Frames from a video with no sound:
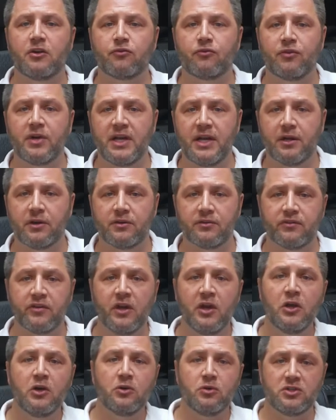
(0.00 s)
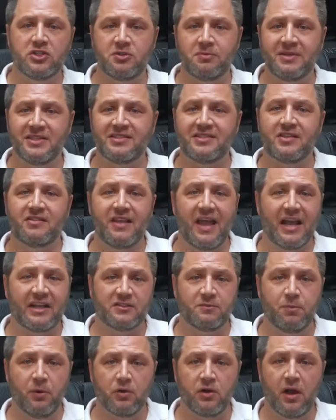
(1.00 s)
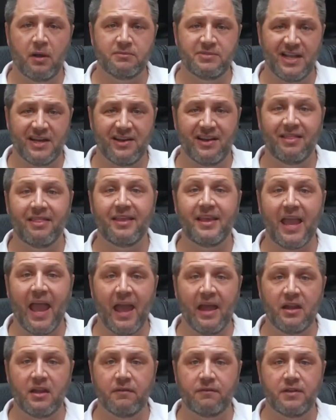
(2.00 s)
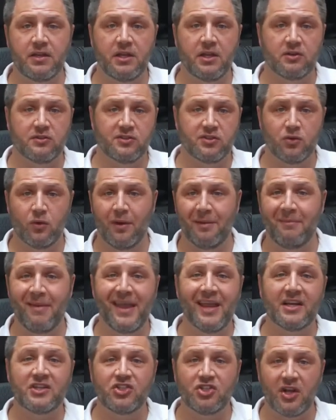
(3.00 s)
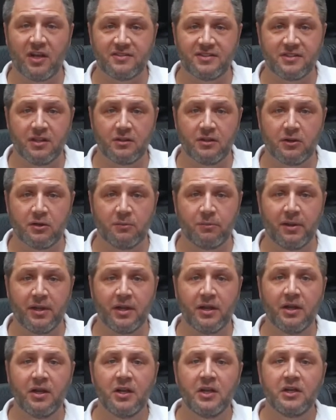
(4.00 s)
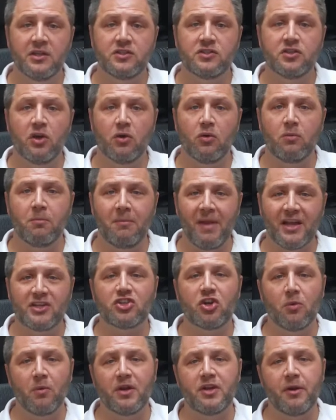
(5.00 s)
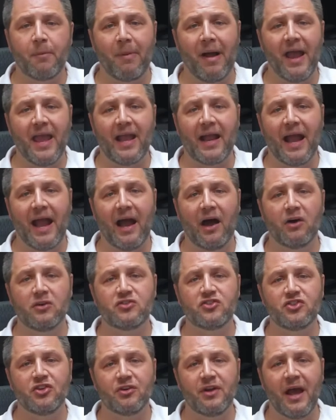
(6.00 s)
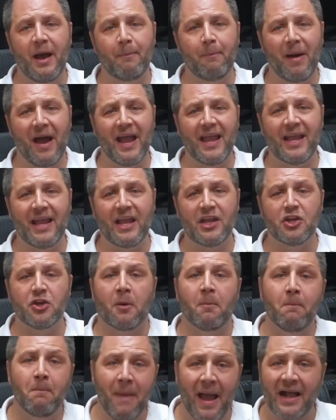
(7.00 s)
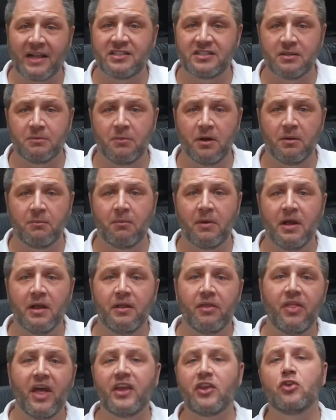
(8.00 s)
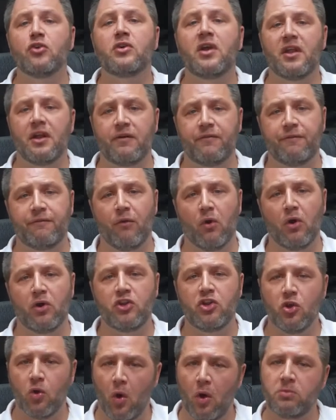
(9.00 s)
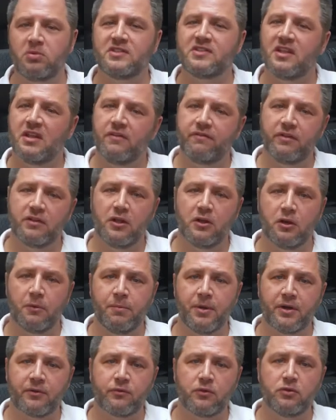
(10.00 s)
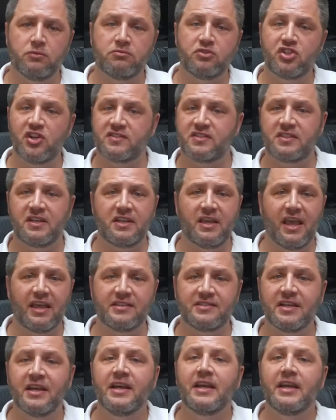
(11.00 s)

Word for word: arrears, which means the tax bill comes out at the end of the year, so it may adjust a little bit. So make sure when you're buying a house, you're not buying at your maximum that you can afford. You always leave a little bit of room just in case